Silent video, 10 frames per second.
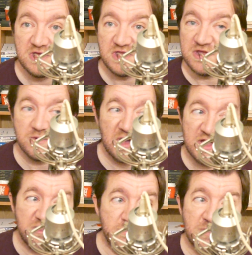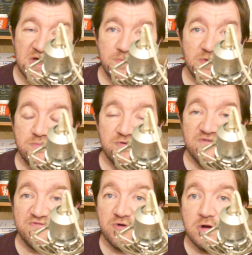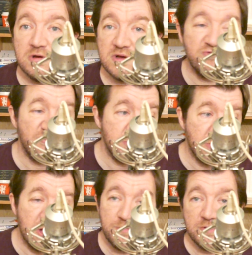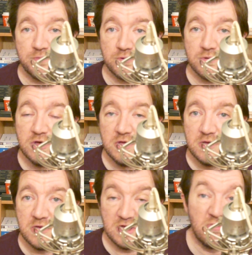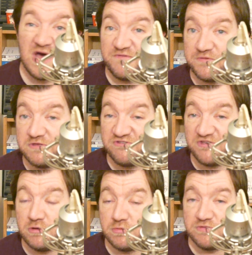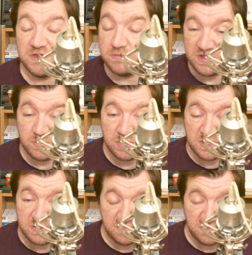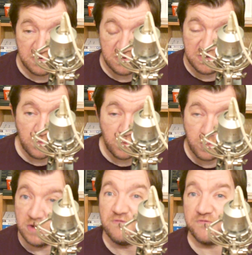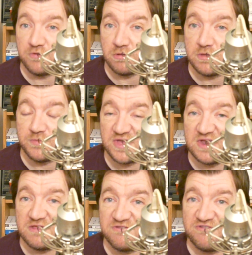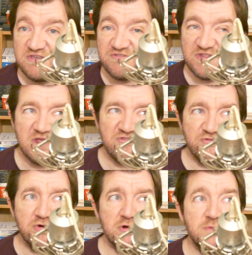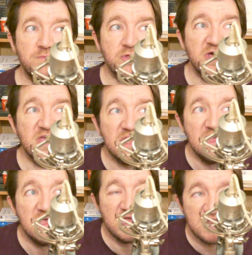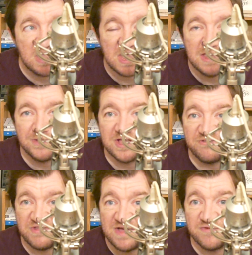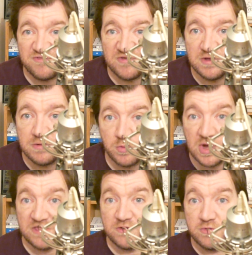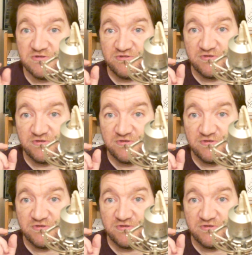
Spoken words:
You know, I don't mind being proved wrong. I'm sure a lot of people, and rightfully so, they were woeful at the beginning of the season. And I saw him play in a game against Everton where there were